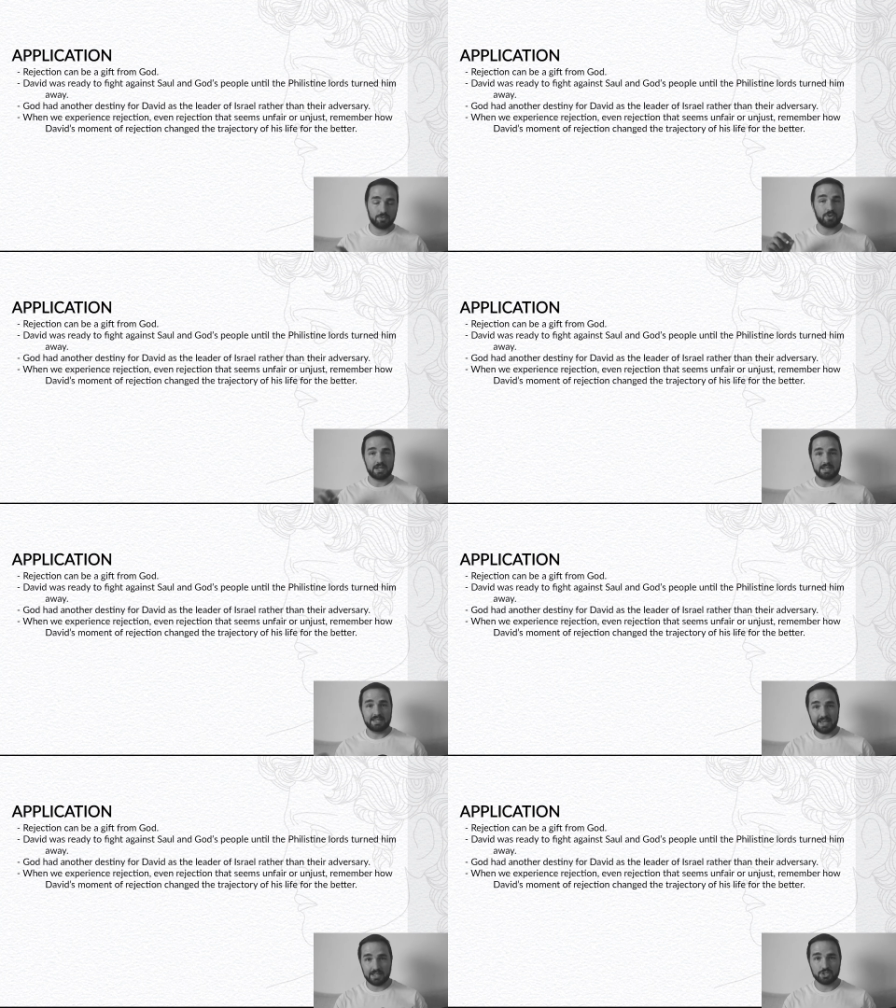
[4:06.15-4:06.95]
fight
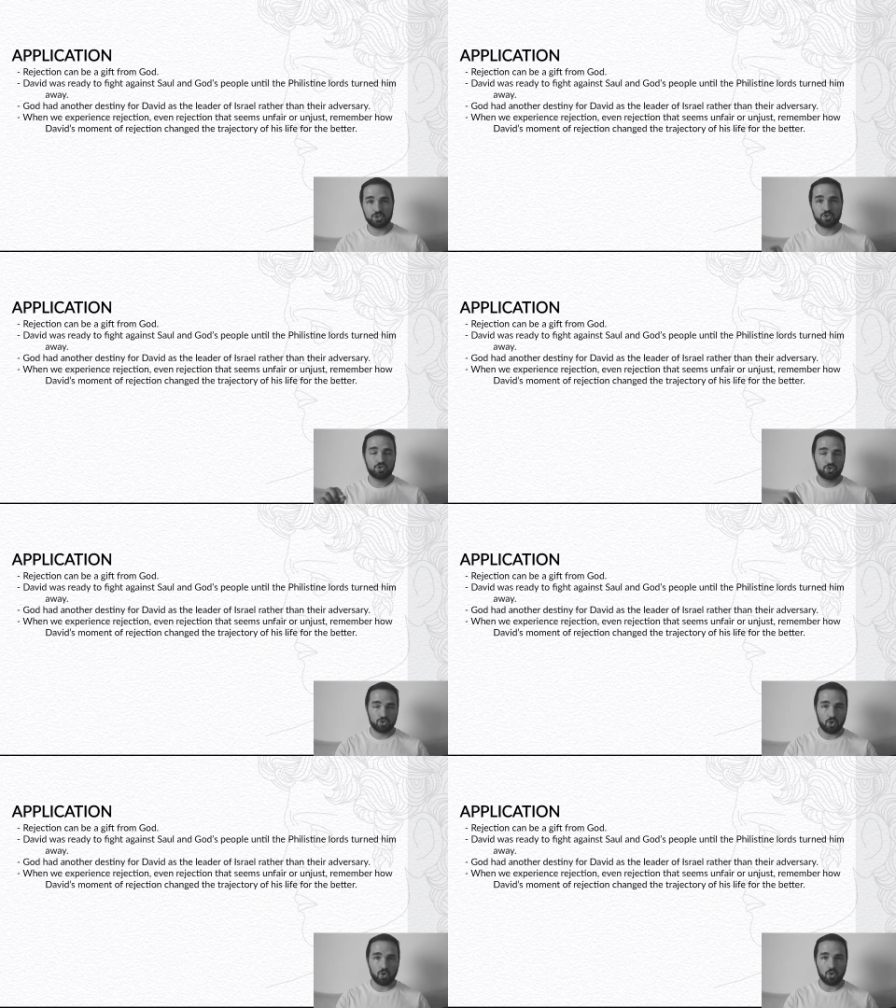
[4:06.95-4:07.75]
against
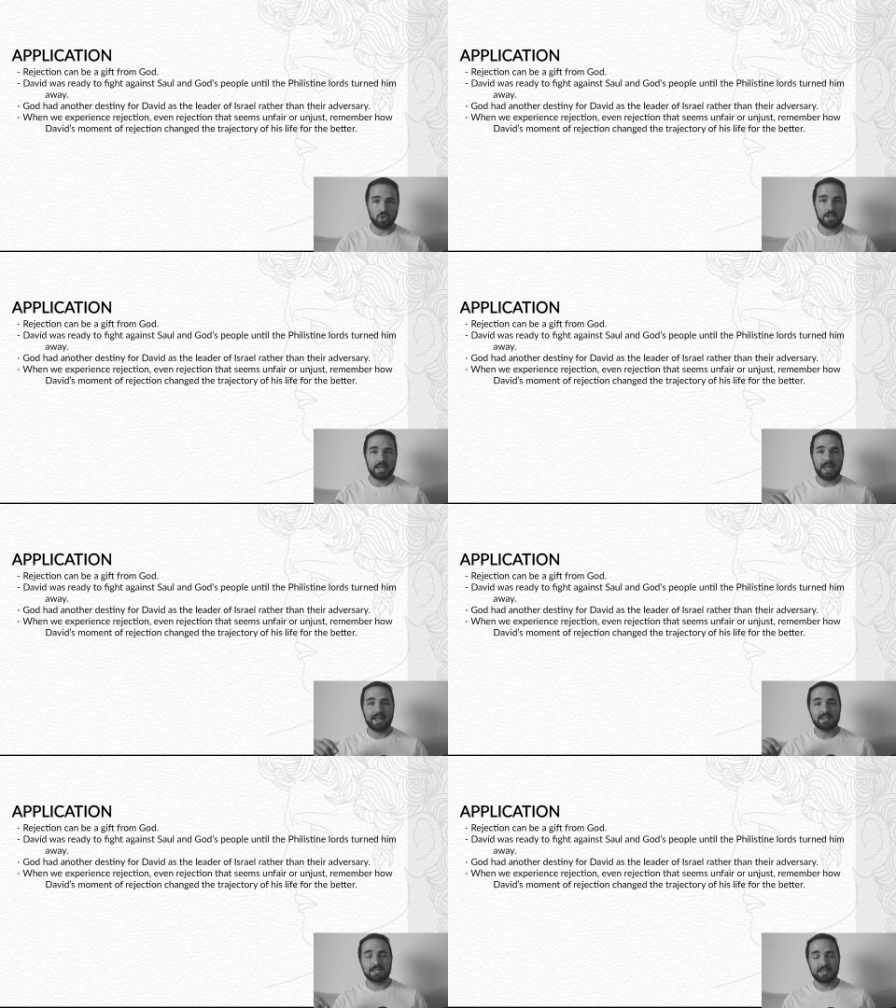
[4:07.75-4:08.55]
Saul
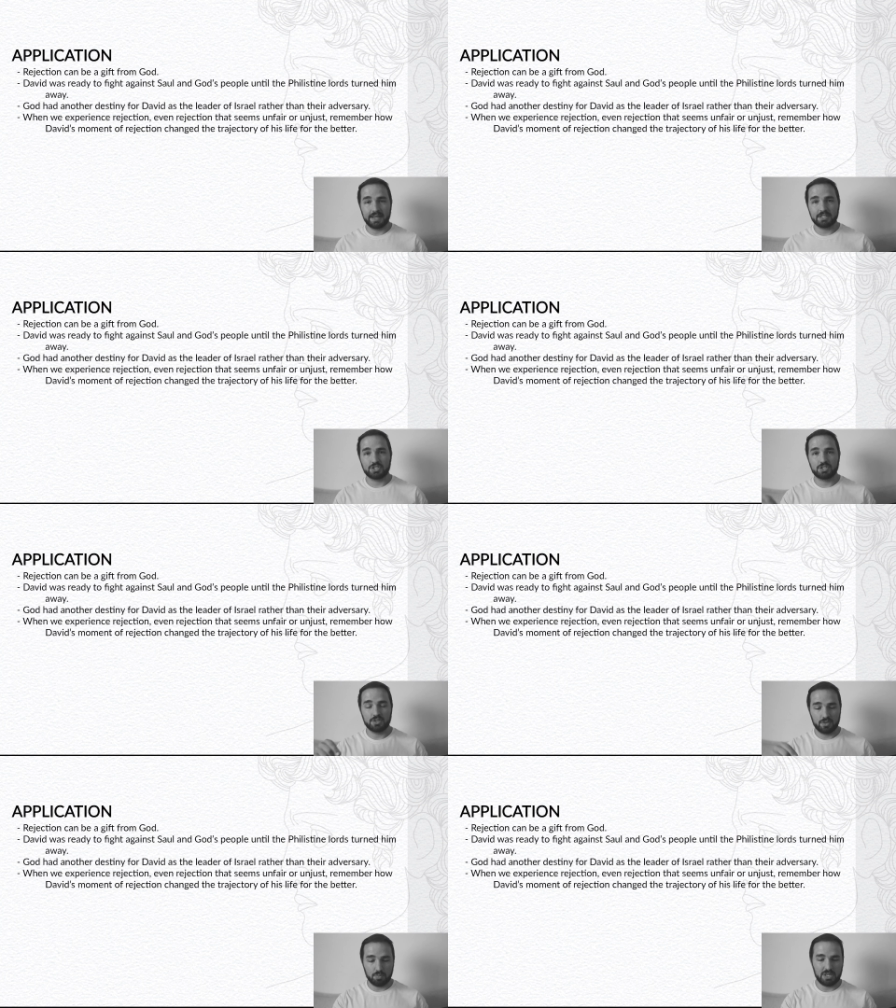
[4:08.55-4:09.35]
and
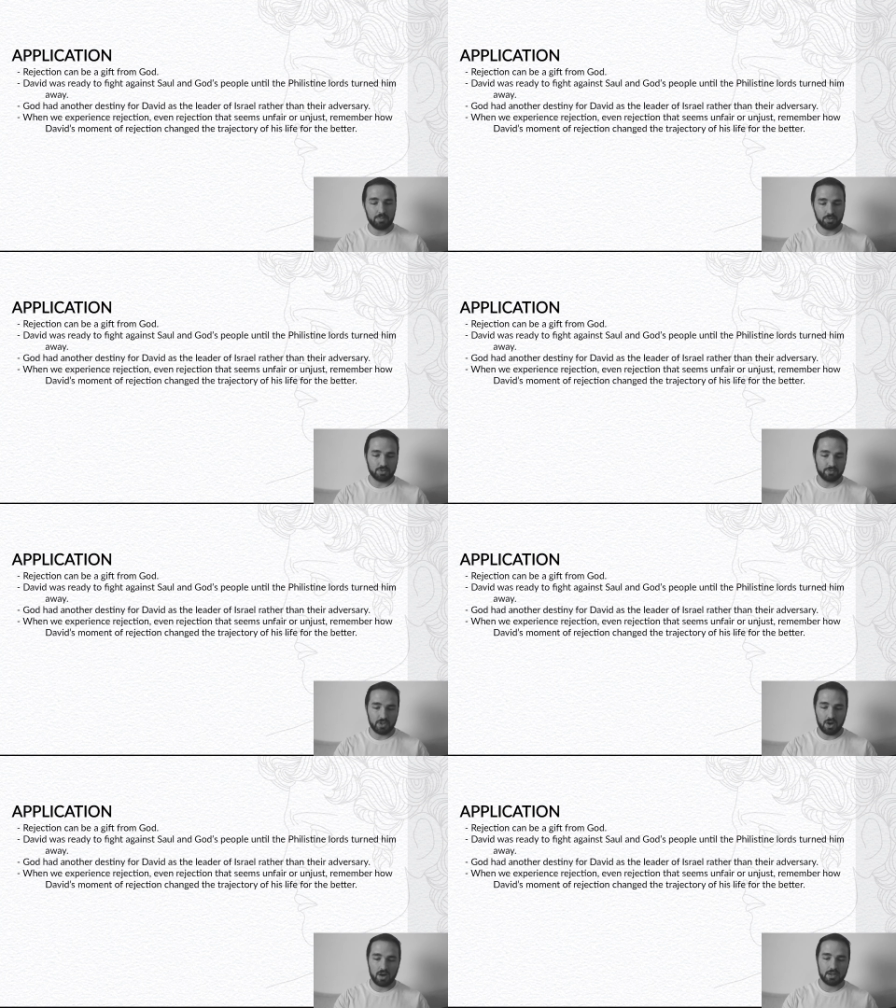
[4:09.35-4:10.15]
against the people of
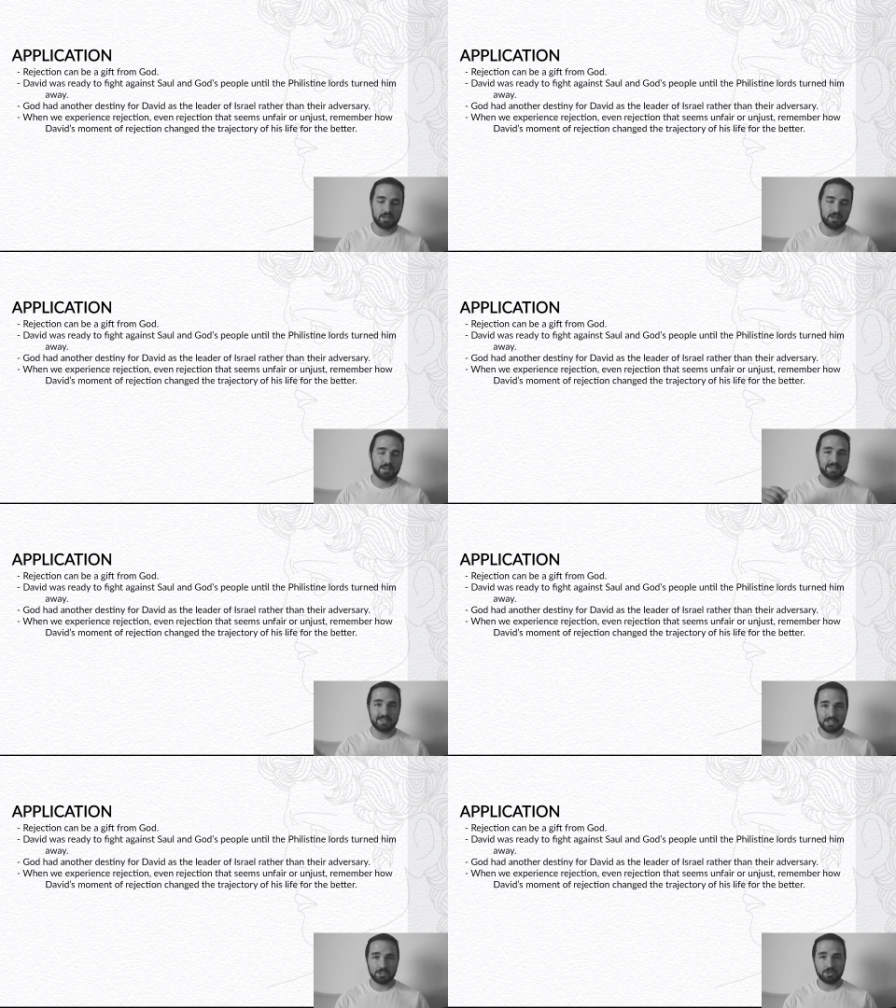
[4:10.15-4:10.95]
God
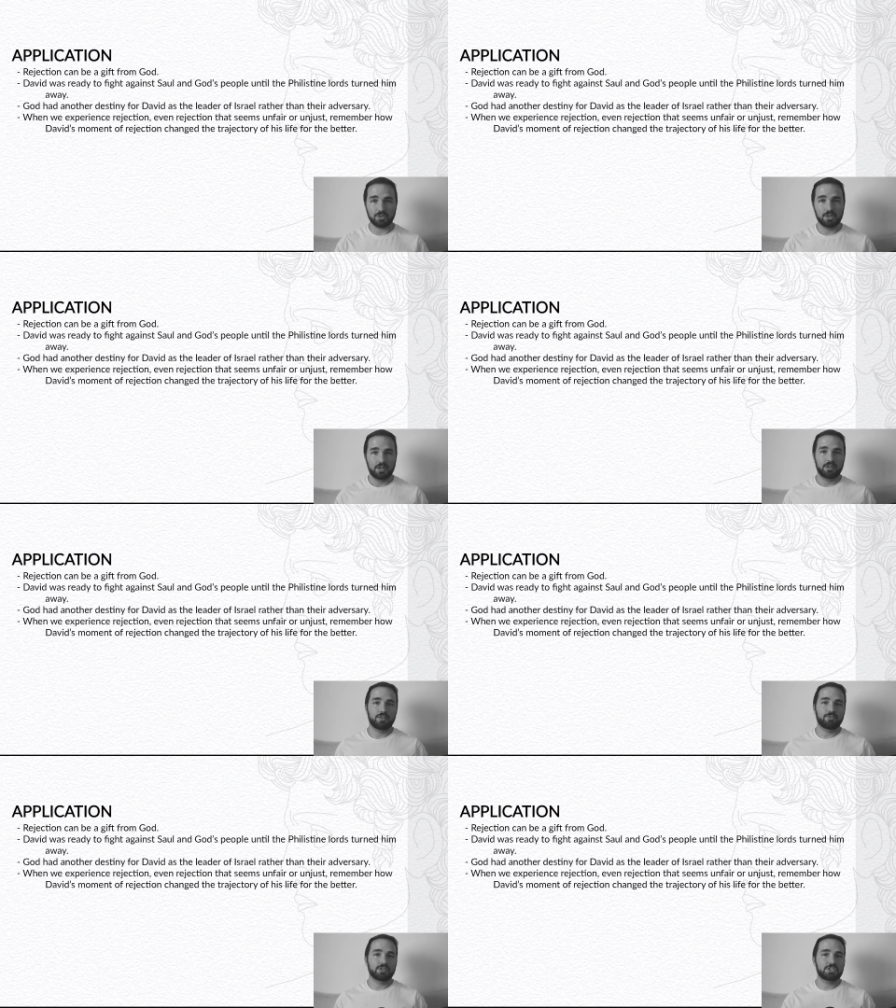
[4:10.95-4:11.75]
until
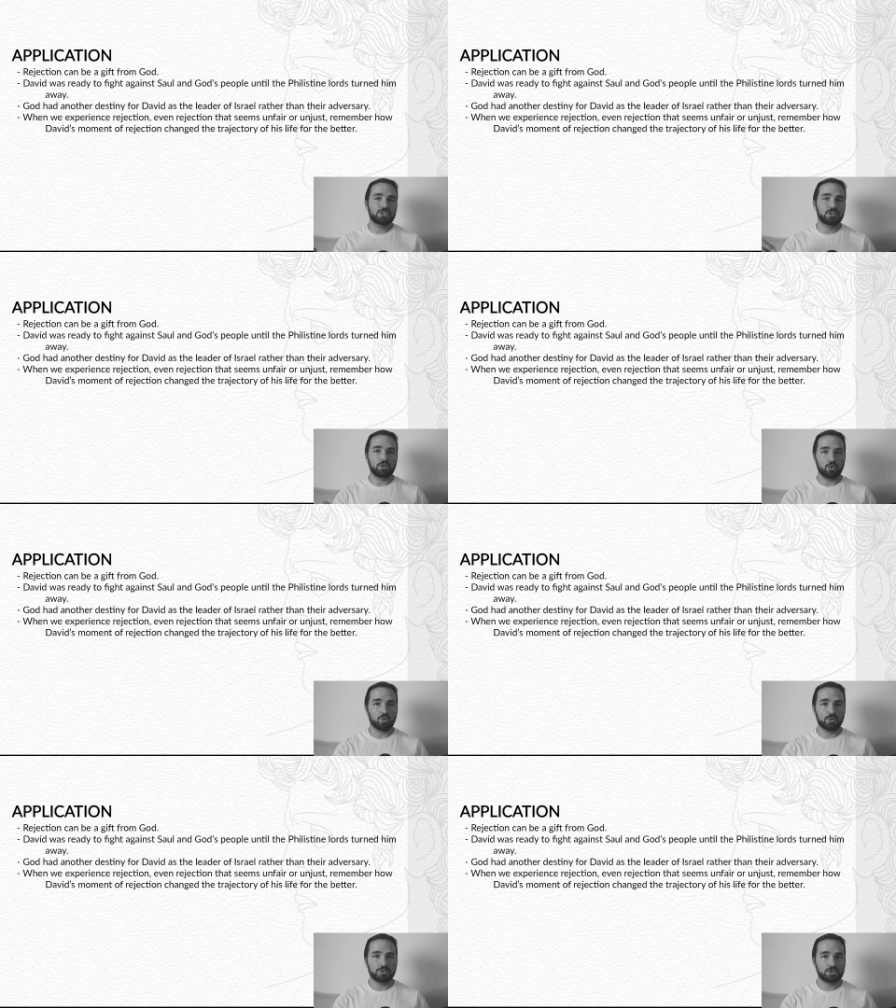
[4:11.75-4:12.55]
the Philistine
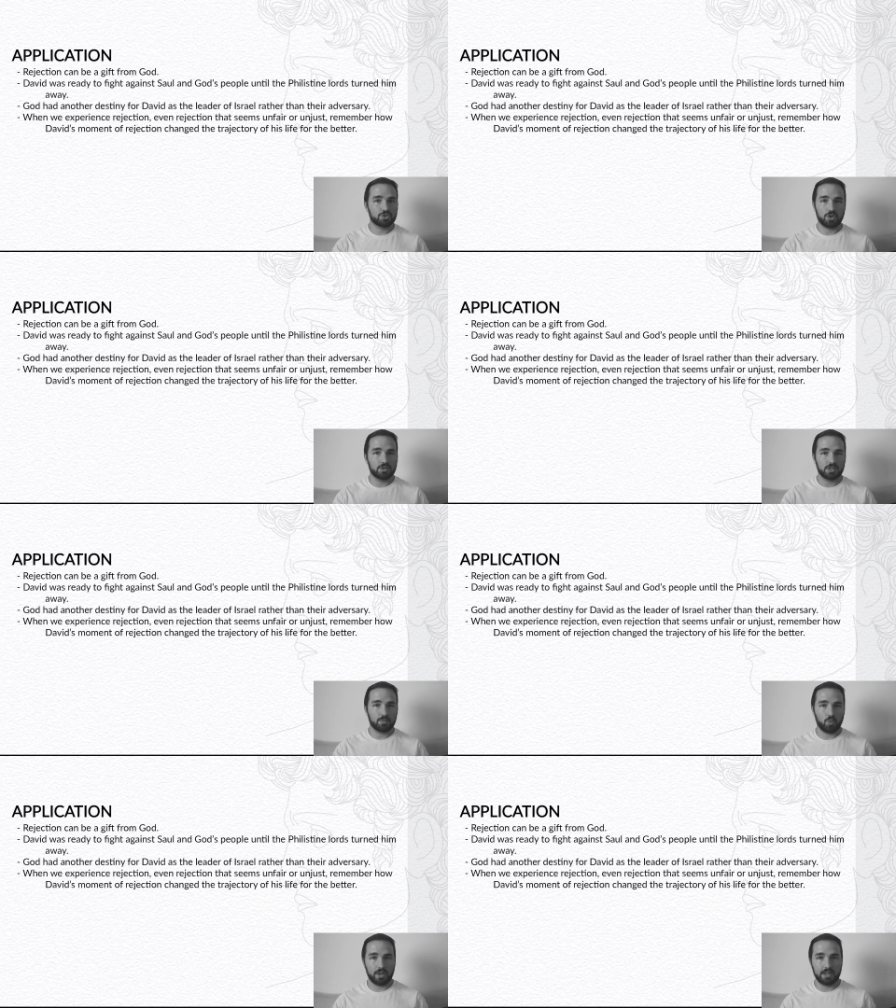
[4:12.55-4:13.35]
lords turned him
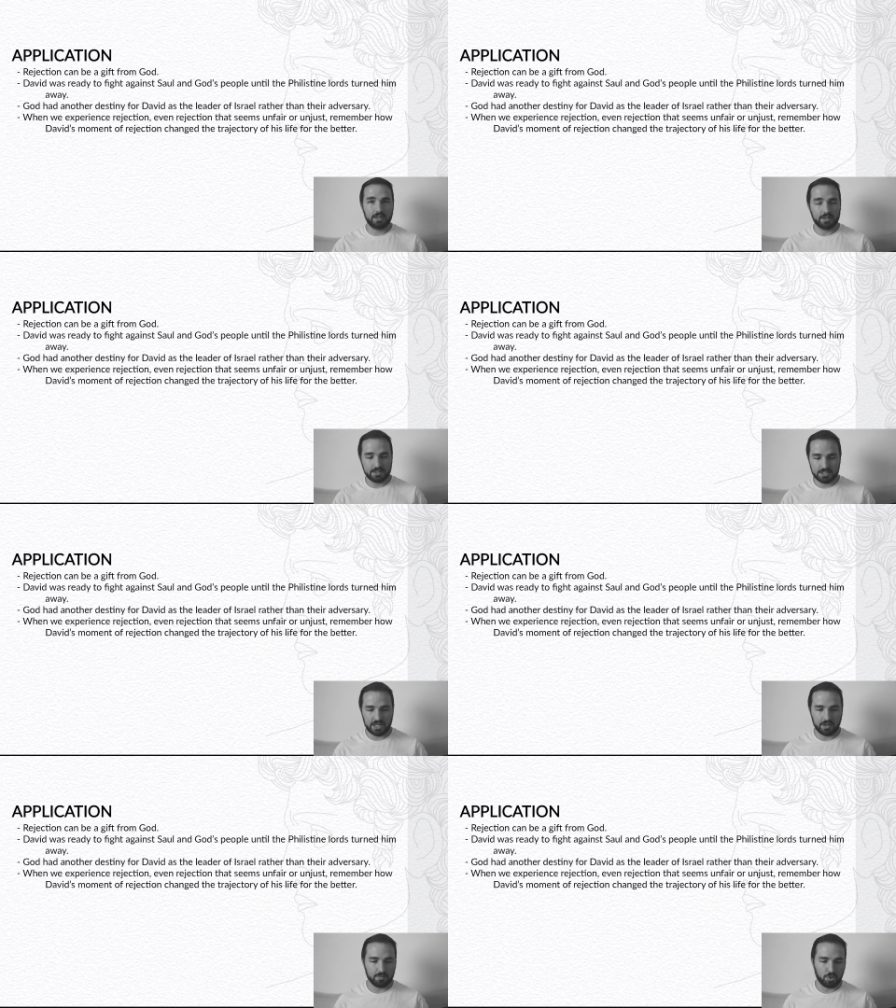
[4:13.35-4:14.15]
away and
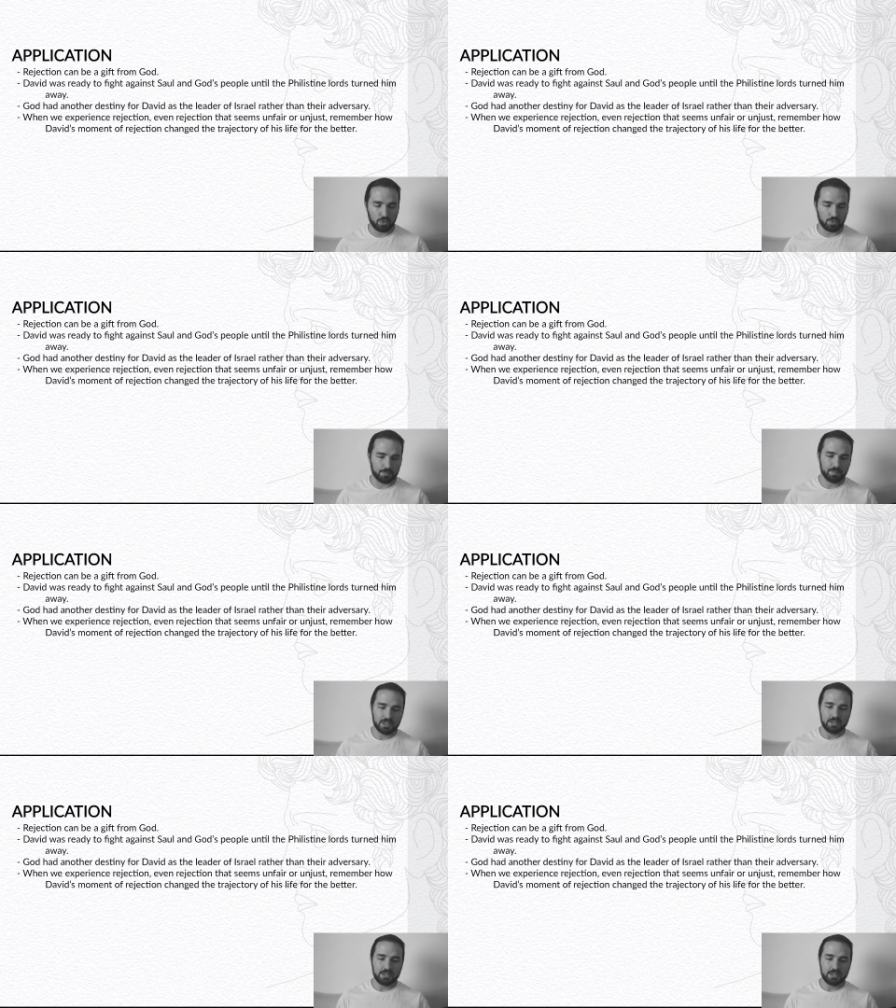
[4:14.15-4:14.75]
sent him home.